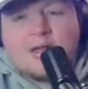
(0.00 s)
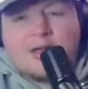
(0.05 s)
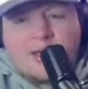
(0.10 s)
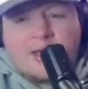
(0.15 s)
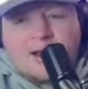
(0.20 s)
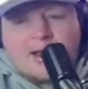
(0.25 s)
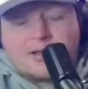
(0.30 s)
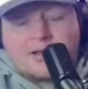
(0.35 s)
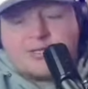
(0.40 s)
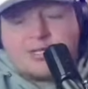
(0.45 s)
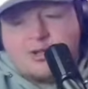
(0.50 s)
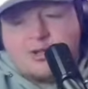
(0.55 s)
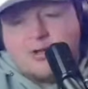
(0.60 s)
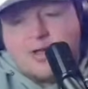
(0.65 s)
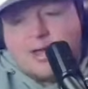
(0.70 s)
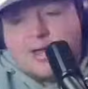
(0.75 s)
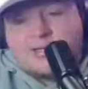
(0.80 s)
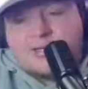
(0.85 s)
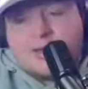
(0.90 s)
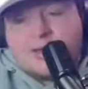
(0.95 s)
And I'll see you
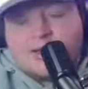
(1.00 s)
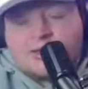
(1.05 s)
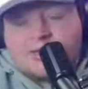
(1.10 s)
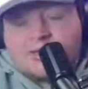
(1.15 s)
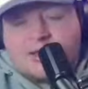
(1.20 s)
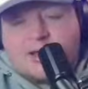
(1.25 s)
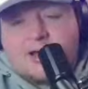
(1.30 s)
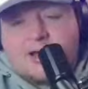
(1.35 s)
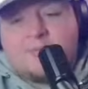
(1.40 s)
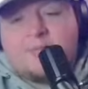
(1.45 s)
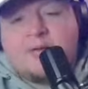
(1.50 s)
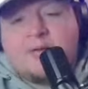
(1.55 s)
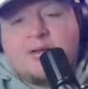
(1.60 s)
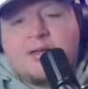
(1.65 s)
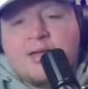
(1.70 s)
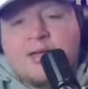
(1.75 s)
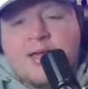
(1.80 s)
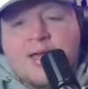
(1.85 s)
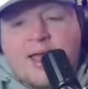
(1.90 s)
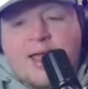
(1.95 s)
guys next time.
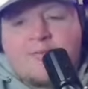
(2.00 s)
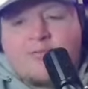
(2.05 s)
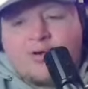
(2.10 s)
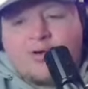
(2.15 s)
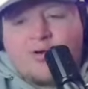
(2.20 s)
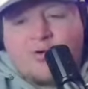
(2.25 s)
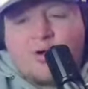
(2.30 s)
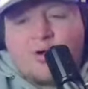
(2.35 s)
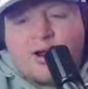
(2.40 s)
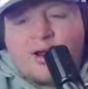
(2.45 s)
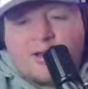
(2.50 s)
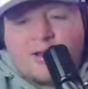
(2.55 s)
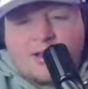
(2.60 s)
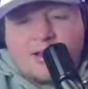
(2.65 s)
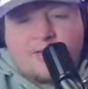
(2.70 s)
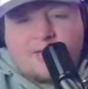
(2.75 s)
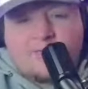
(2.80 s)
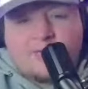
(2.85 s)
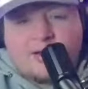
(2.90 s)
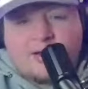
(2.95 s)
Have a great
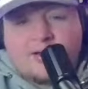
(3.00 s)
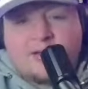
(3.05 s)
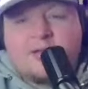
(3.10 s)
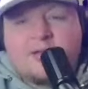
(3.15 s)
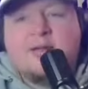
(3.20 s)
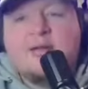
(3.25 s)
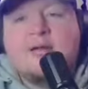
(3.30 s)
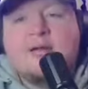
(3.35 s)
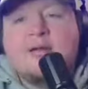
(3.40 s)
evening.